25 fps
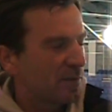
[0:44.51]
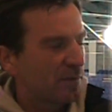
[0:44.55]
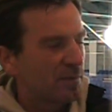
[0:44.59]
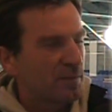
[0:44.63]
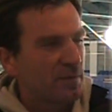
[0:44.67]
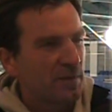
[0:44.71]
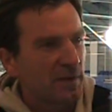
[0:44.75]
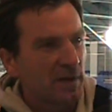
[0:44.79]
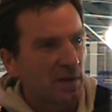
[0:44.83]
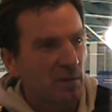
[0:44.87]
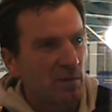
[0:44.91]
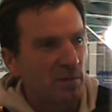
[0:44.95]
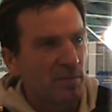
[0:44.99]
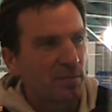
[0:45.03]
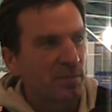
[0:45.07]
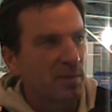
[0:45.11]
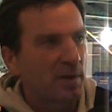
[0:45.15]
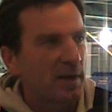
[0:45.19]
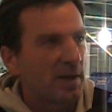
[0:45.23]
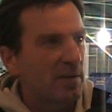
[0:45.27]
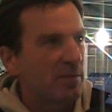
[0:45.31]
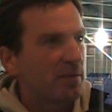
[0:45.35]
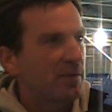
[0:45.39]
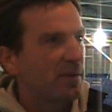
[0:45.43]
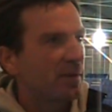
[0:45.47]
don't feel like we've
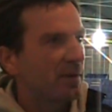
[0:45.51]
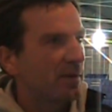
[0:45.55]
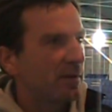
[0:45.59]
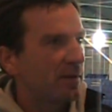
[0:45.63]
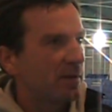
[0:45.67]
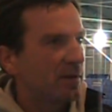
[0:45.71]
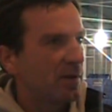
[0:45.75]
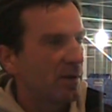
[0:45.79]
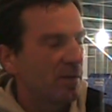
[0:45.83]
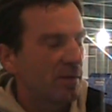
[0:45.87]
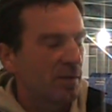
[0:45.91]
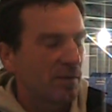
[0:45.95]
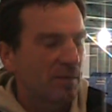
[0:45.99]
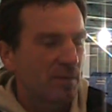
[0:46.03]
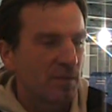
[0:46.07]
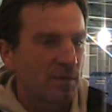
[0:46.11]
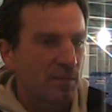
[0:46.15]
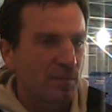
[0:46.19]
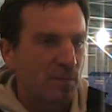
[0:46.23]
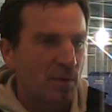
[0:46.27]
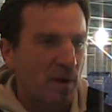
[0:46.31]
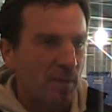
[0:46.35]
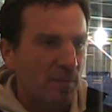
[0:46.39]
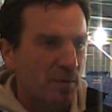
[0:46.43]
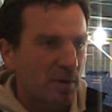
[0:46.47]
played with
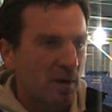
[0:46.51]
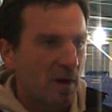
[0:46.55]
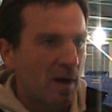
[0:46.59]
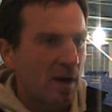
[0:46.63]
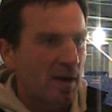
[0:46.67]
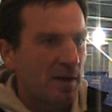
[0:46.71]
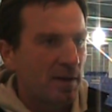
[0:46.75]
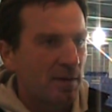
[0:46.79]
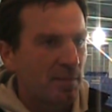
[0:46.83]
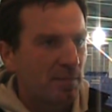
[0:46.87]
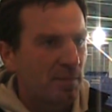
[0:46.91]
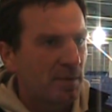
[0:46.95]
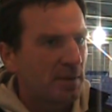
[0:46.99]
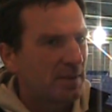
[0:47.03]
the proper lineup.